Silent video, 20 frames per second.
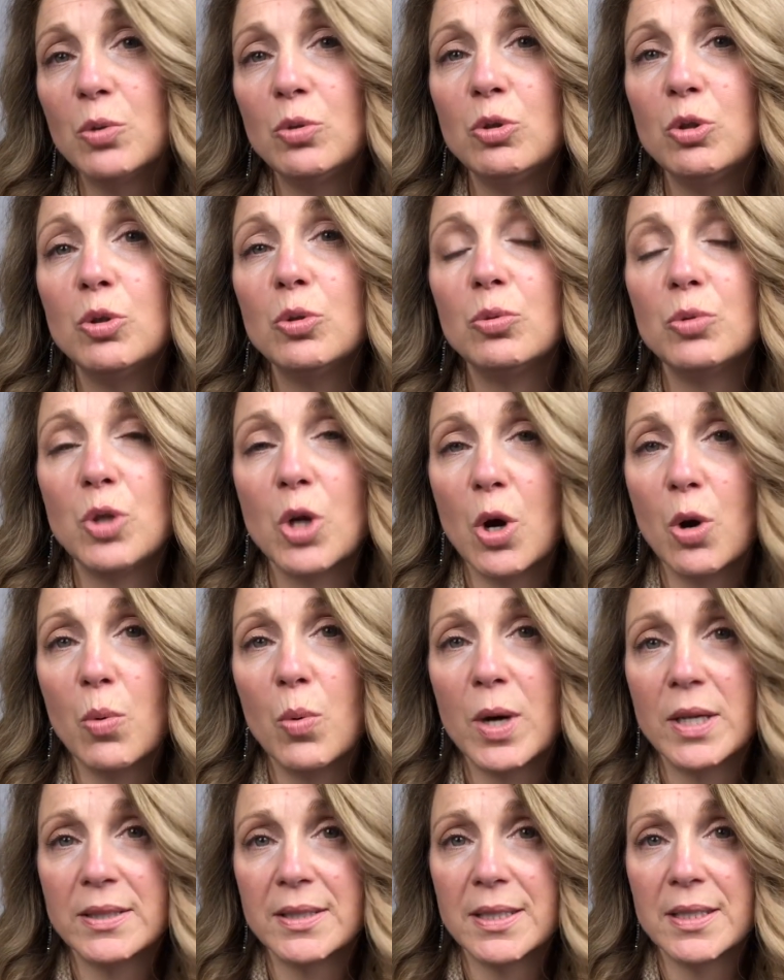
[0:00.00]
you know
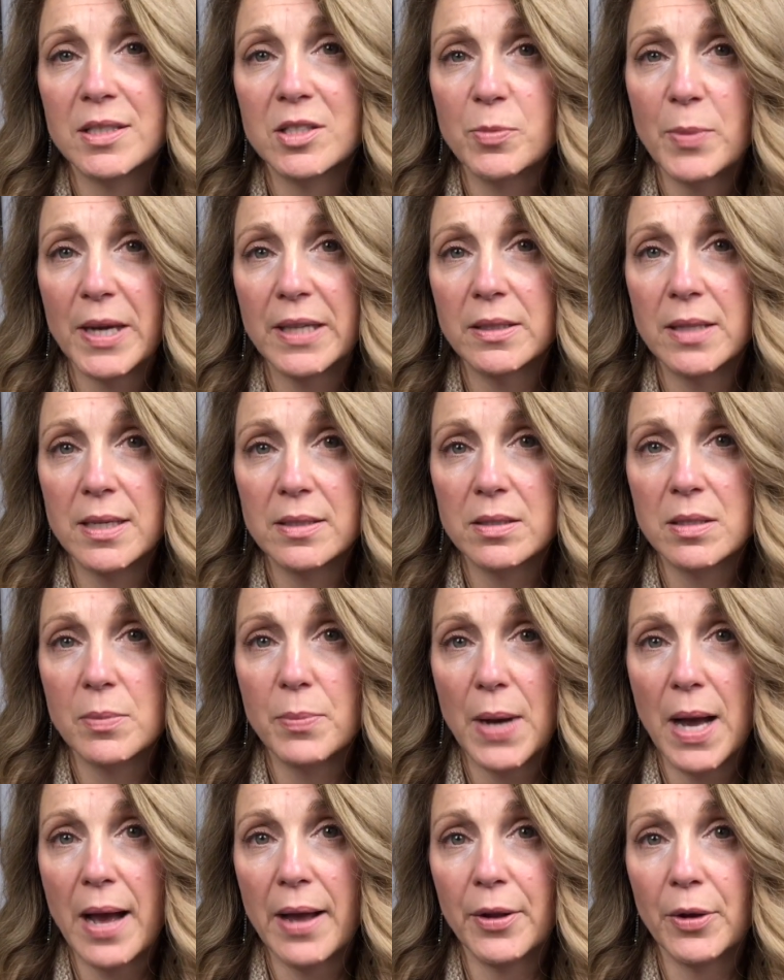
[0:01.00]
what to expect as the
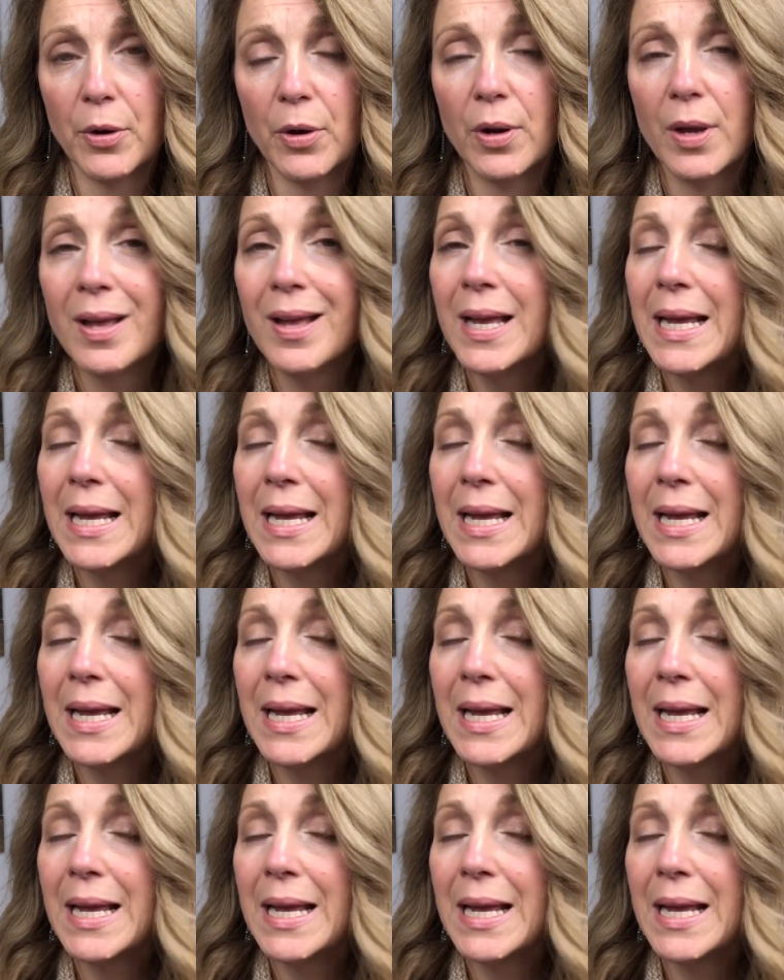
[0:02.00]
buyer.